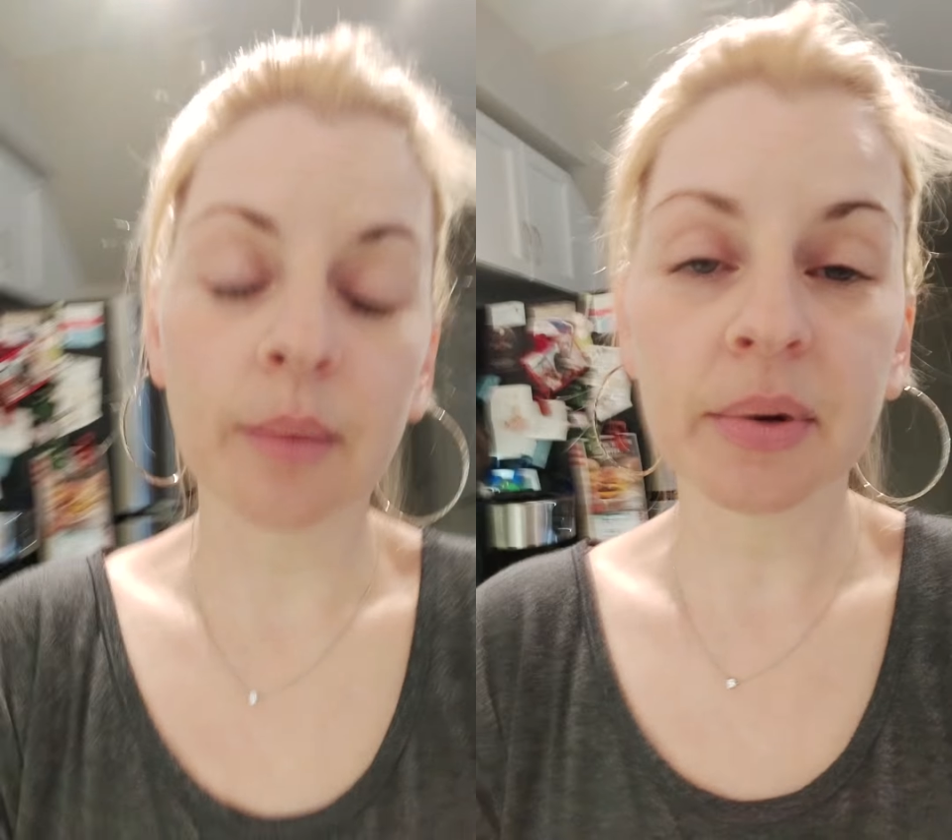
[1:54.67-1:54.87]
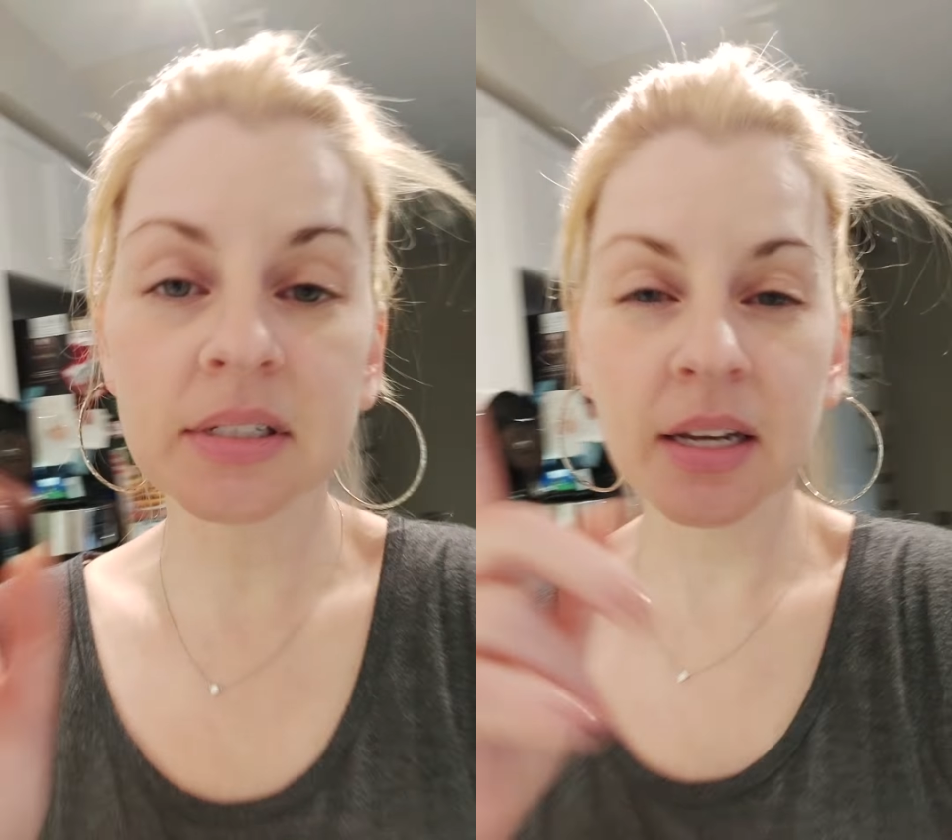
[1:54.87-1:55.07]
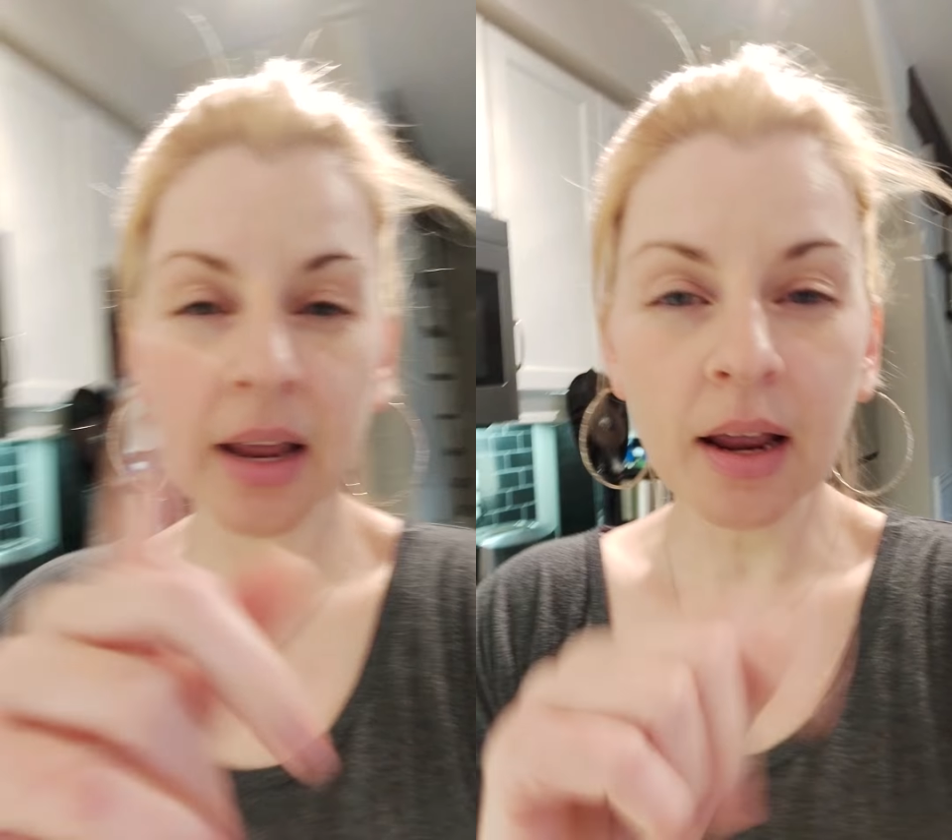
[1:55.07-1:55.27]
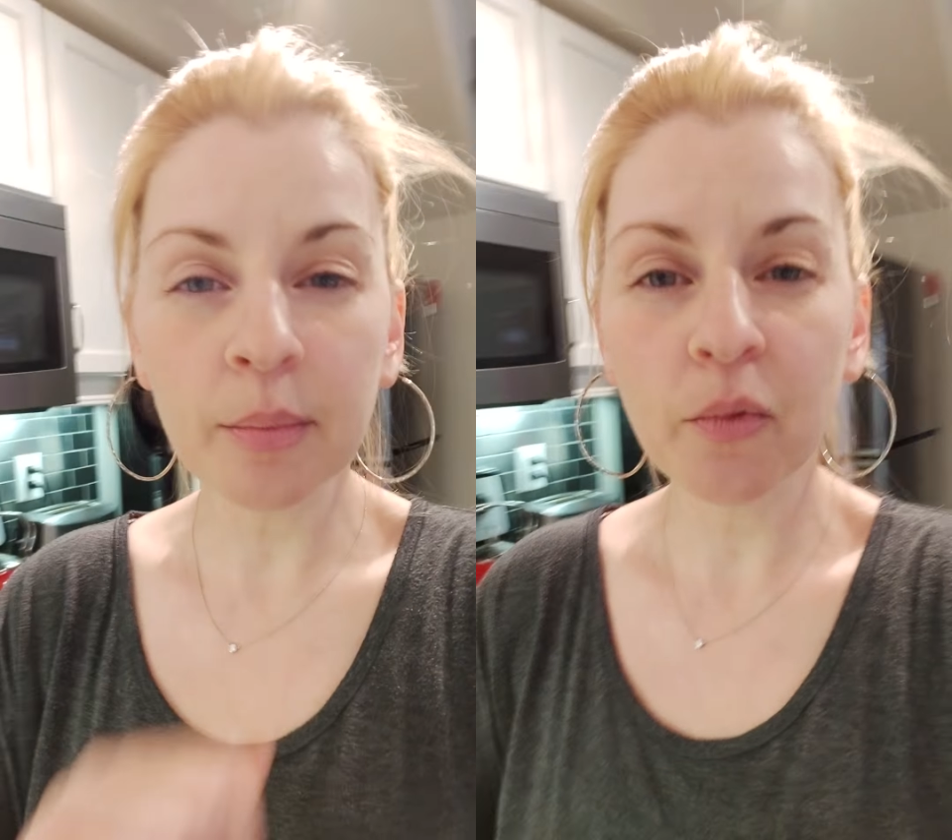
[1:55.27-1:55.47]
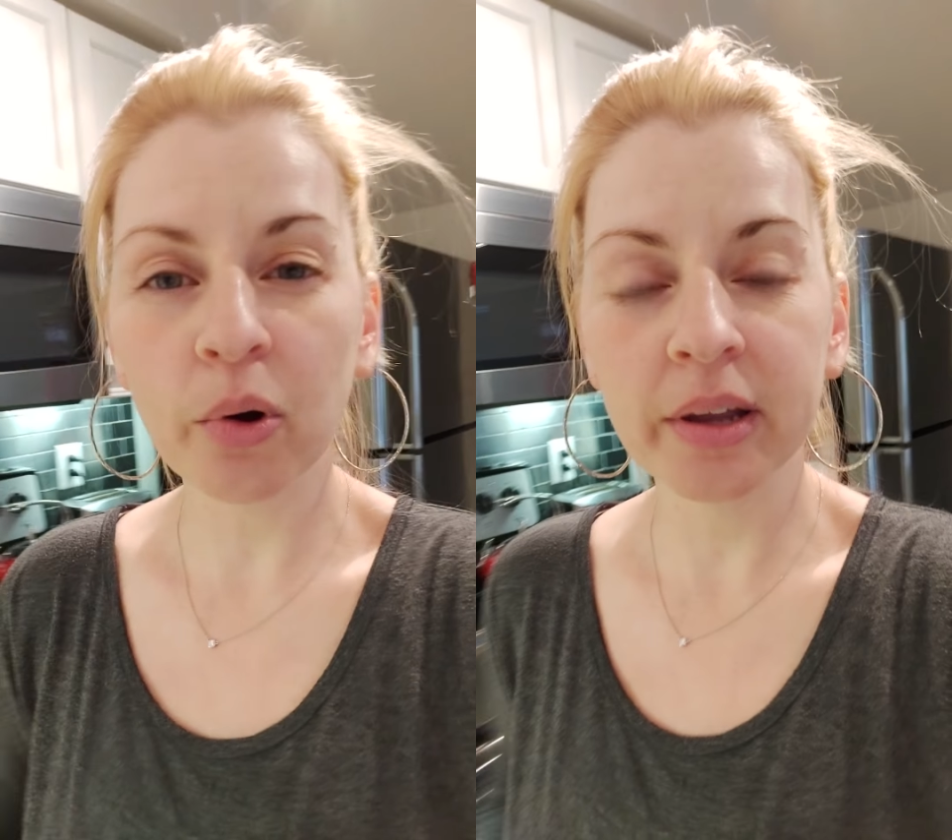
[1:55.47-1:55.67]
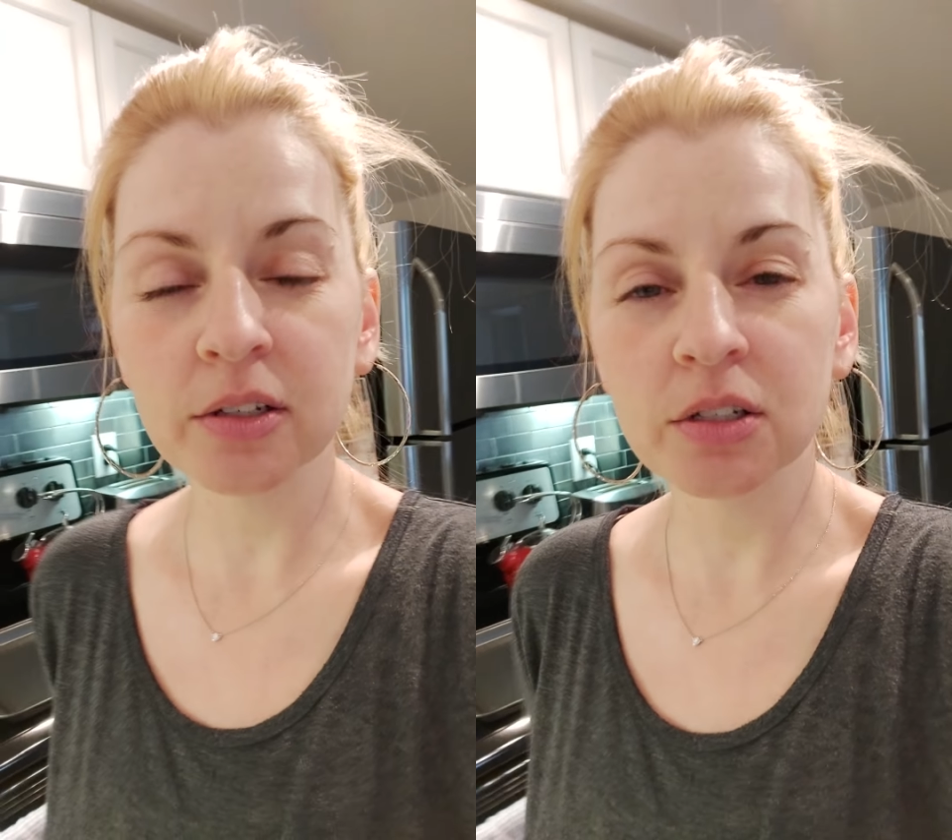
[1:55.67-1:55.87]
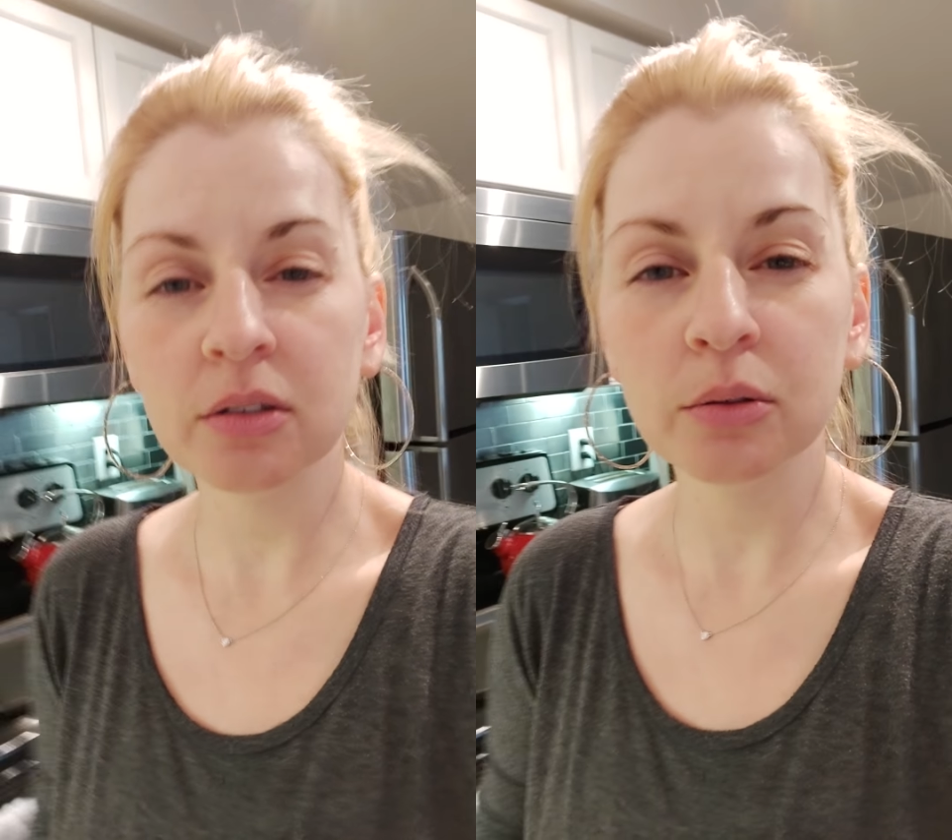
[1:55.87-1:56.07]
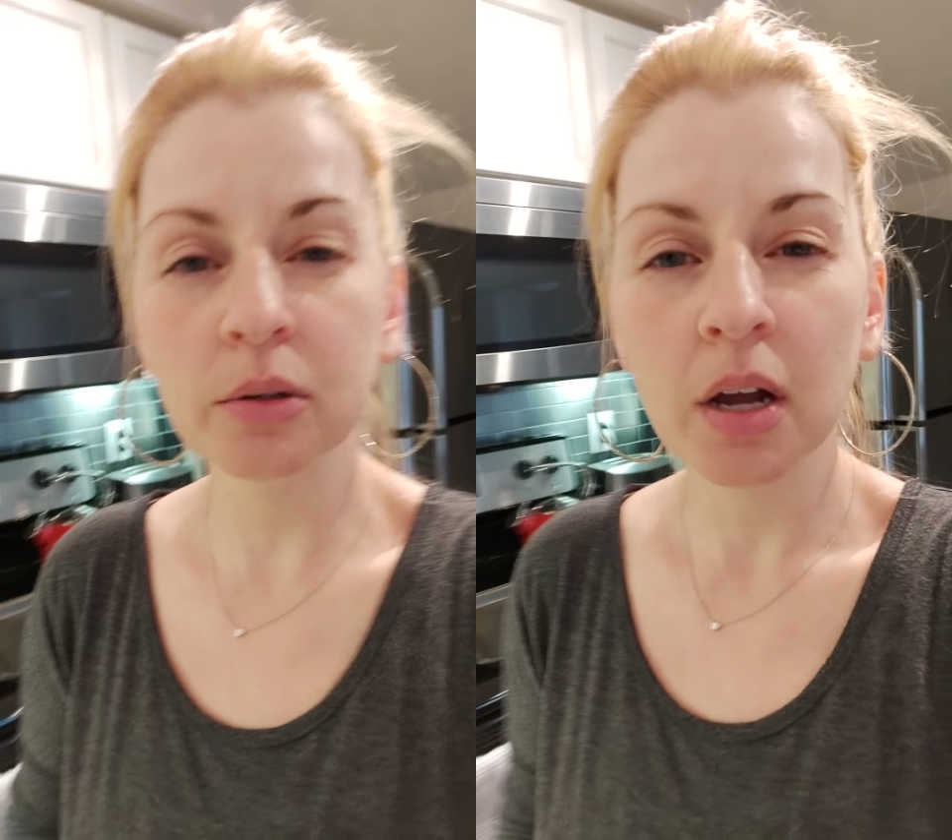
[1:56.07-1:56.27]
But today I'm going
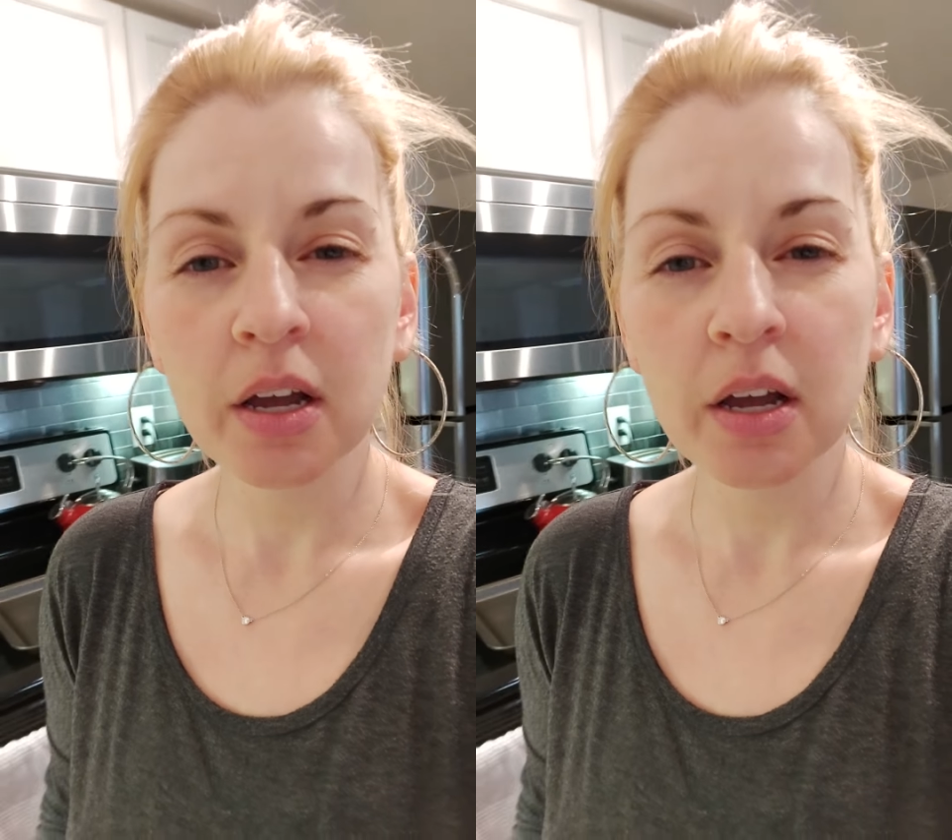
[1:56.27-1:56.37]
to